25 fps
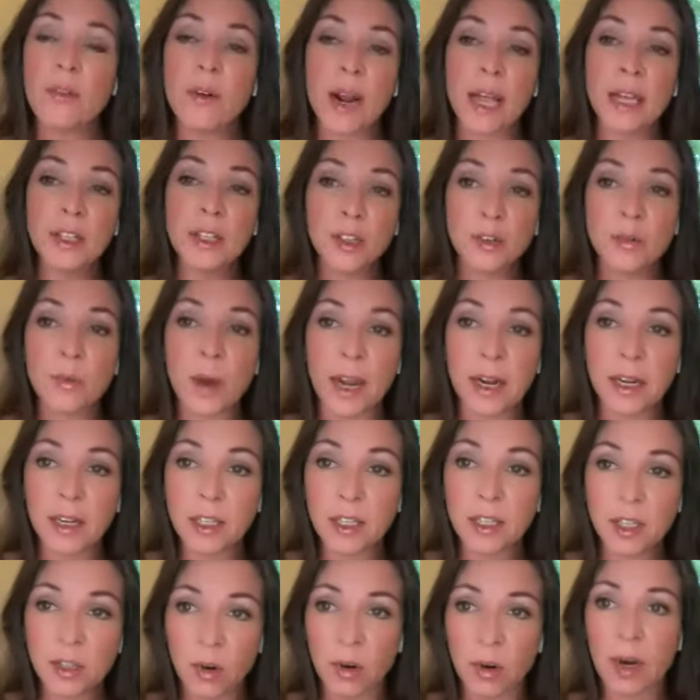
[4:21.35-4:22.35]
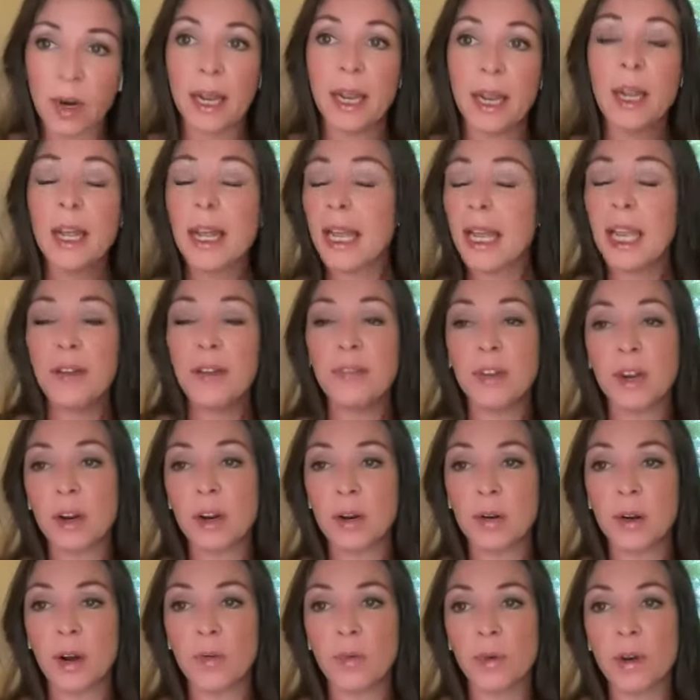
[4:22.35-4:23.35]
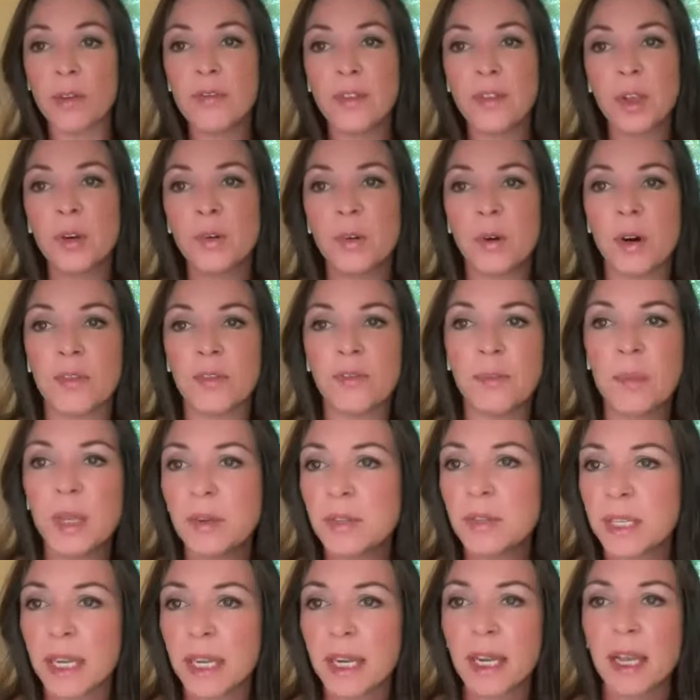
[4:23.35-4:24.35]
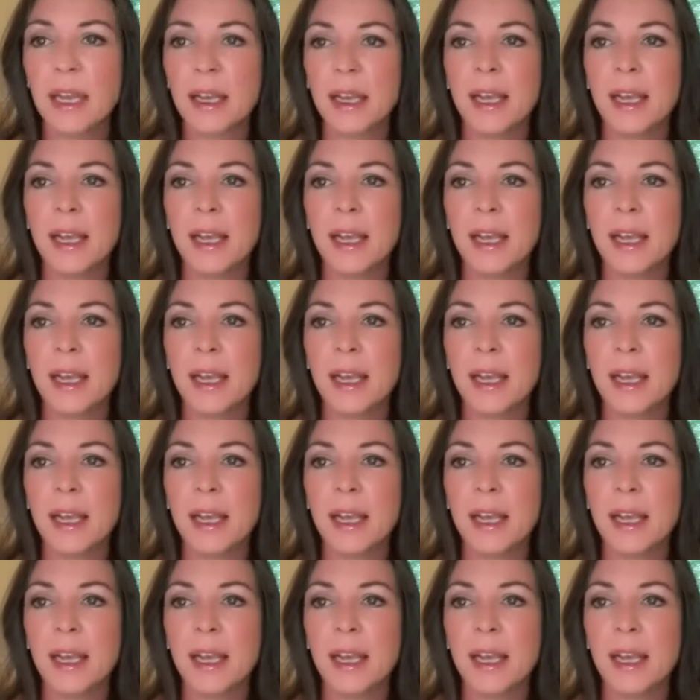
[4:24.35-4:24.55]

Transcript: When I do write a story, even a review of music,